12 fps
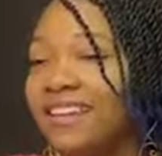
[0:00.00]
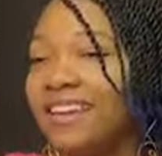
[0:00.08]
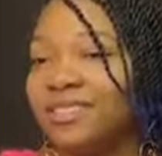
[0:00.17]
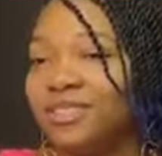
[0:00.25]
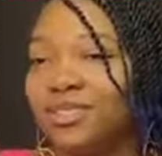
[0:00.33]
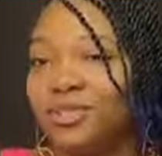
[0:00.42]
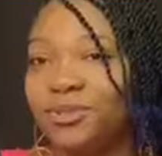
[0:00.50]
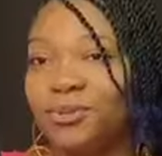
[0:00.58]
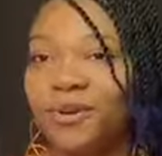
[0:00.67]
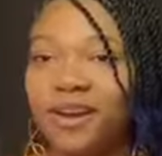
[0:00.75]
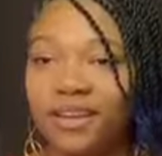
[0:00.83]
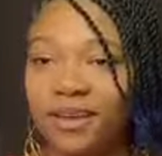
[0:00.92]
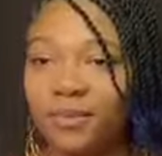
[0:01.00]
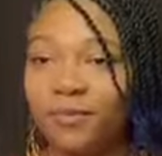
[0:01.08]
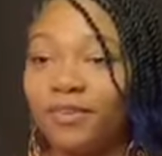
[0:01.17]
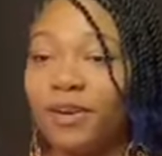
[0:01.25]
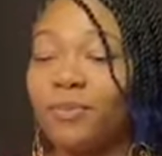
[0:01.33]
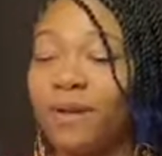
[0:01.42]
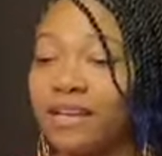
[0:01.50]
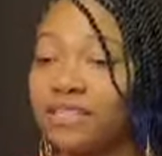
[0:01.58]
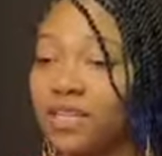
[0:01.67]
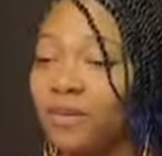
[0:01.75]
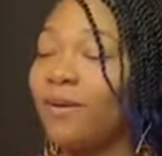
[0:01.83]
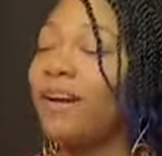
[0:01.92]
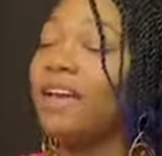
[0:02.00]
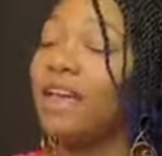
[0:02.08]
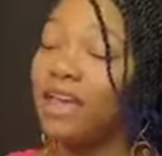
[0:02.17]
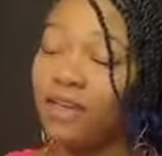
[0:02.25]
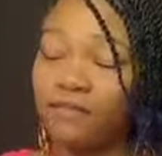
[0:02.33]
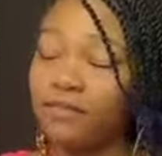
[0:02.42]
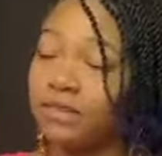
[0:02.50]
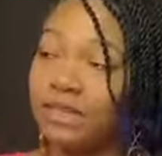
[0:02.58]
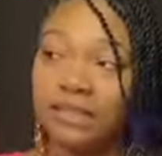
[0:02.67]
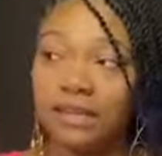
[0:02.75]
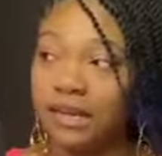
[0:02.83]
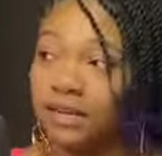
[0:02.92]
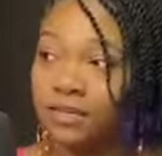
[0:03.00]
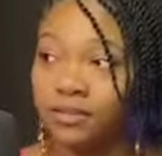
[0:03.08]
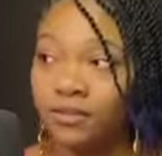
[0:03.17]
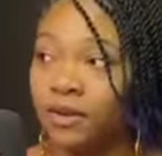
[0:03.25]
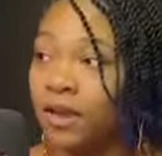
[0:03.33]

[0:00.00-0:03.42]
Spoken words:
that's just who I am. I'm very passionate about everything that I do.